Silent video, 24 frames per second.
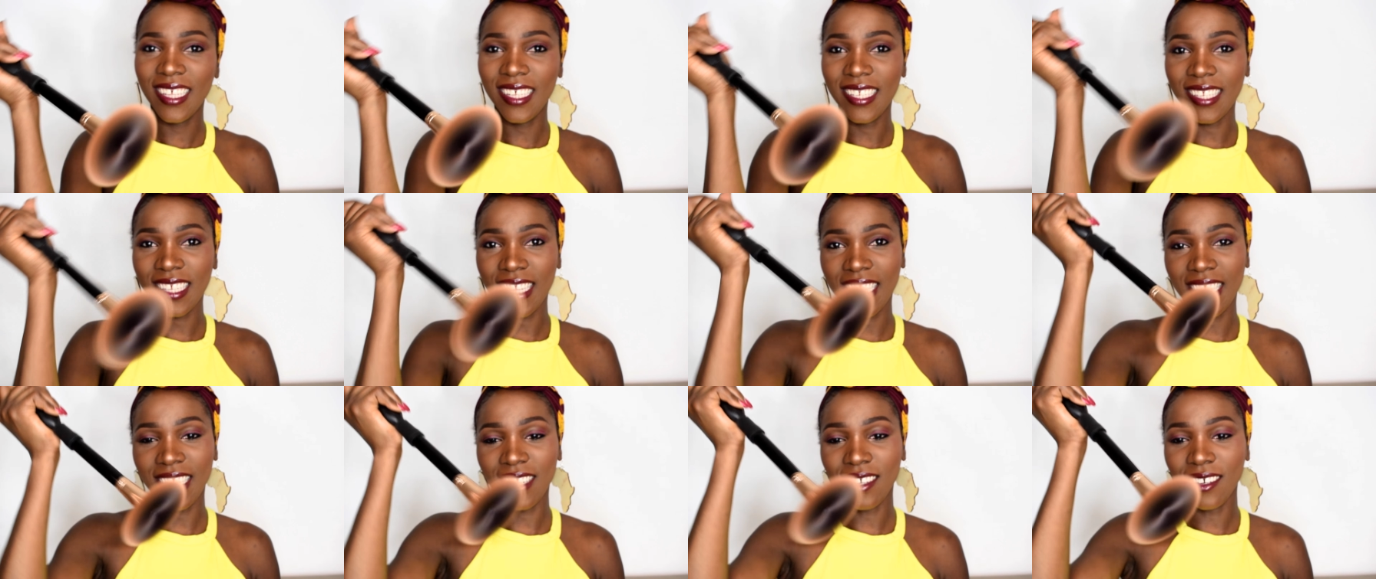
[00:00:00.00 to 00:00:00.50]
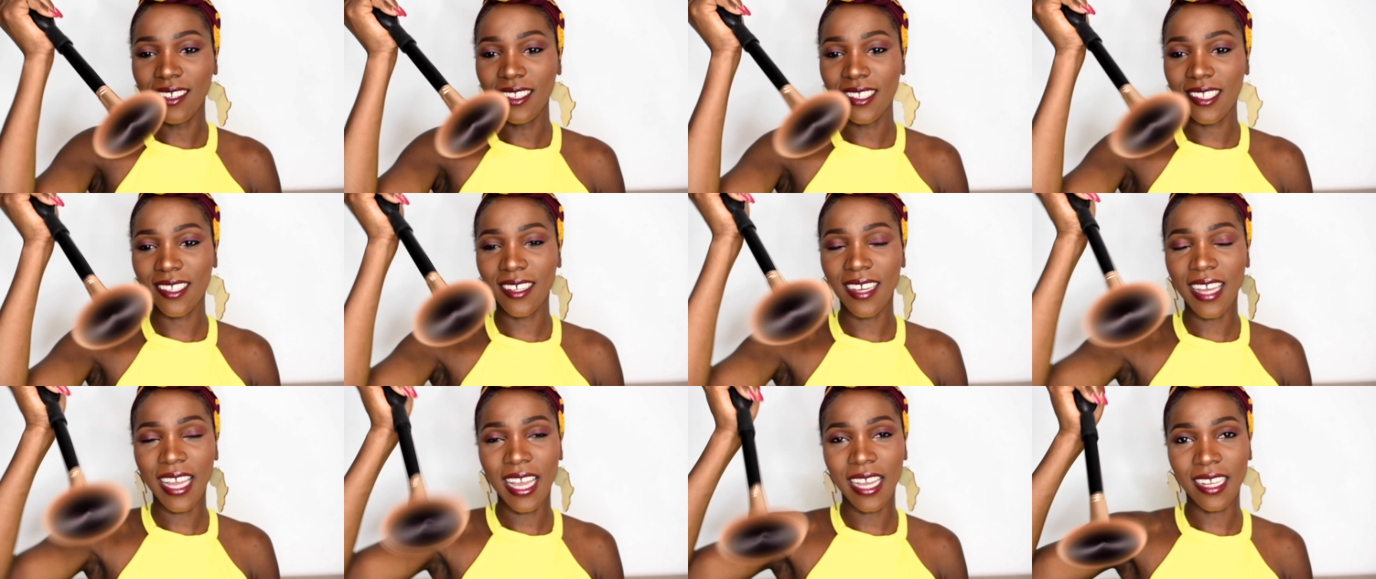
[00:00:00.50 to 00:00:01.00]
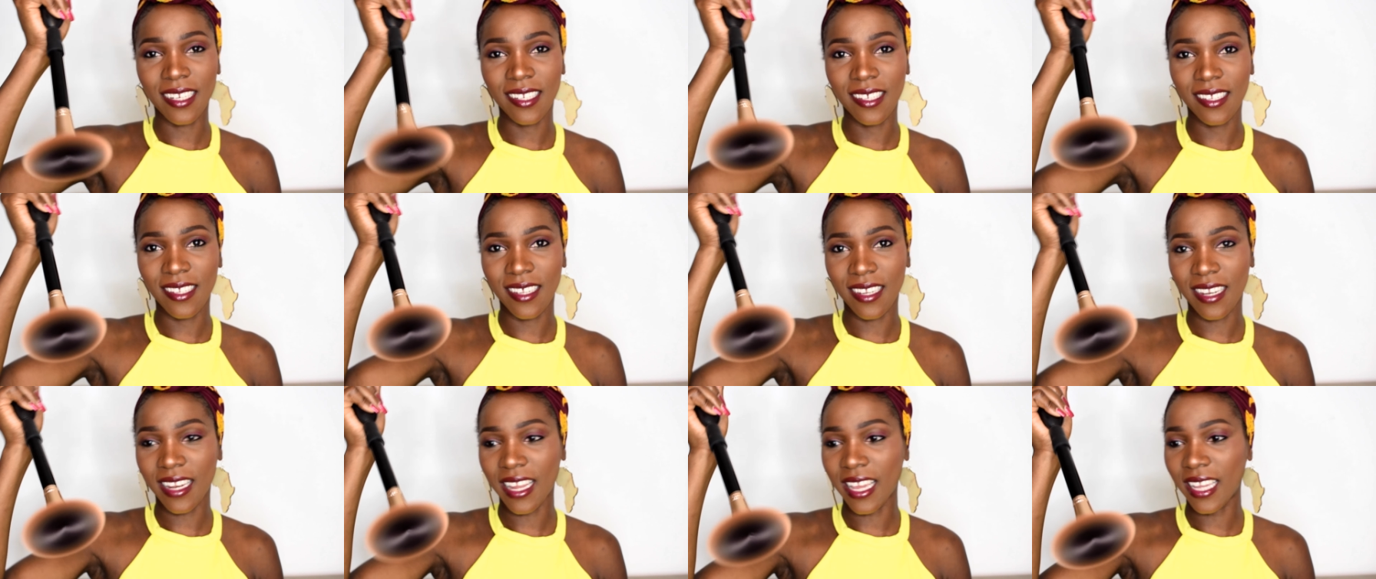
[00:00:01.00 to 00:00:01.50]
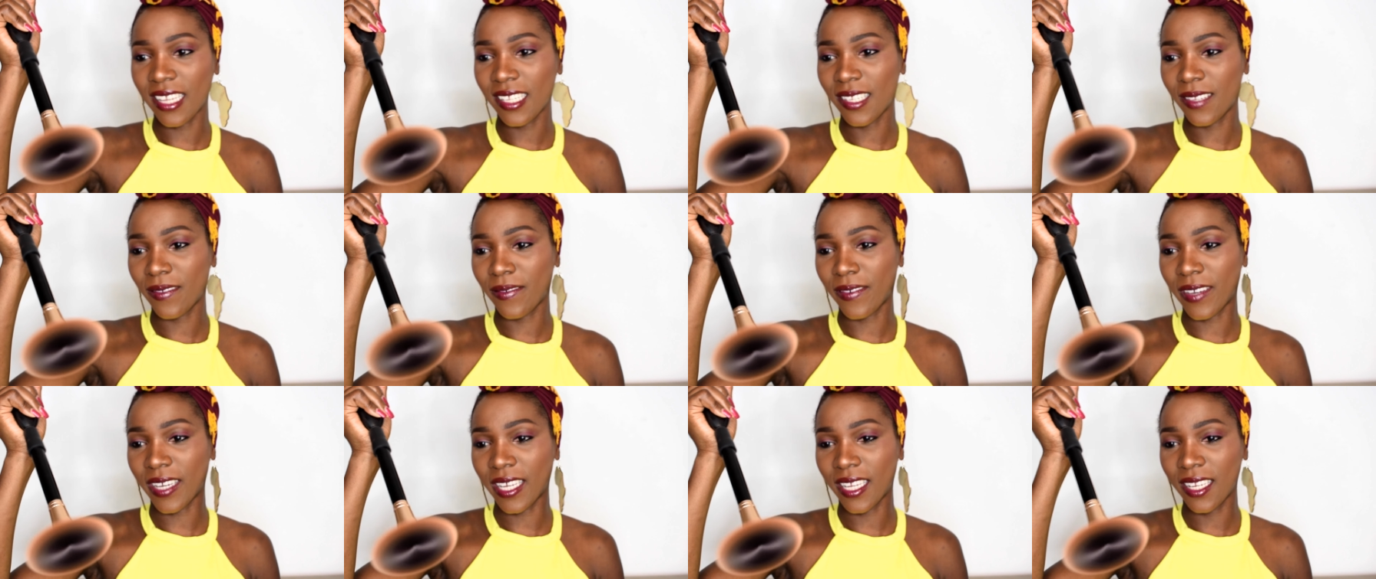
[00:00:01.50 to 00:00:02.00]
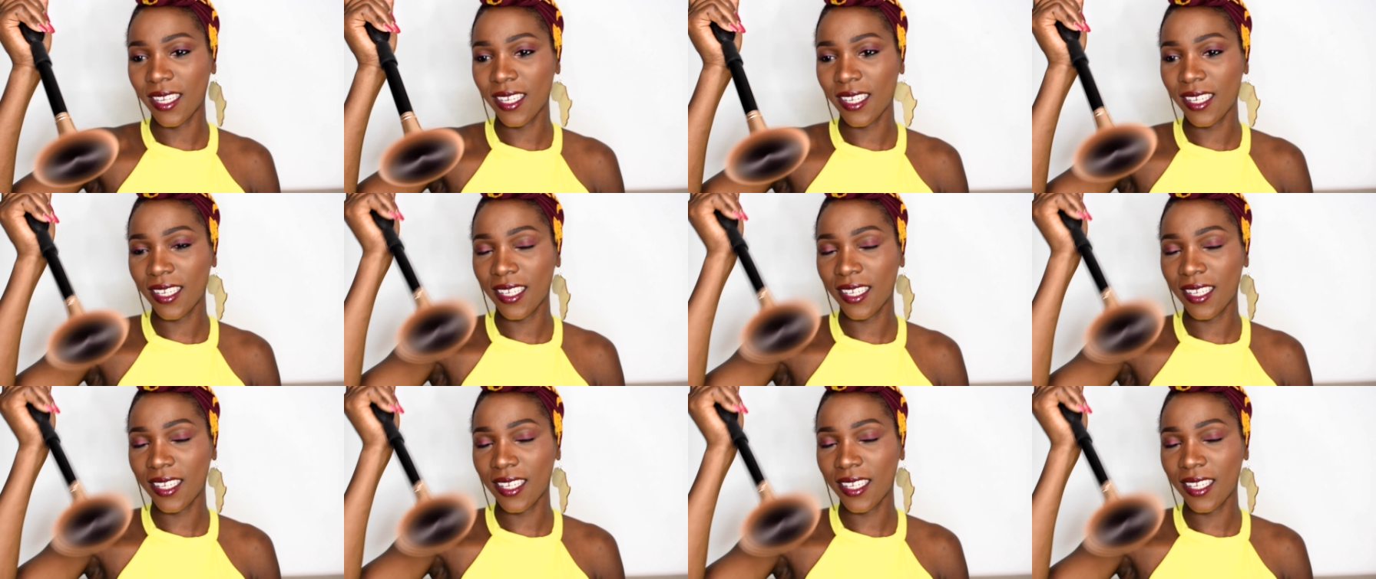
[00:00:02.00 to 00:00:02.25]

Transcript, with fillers: it can also act as a nice fan.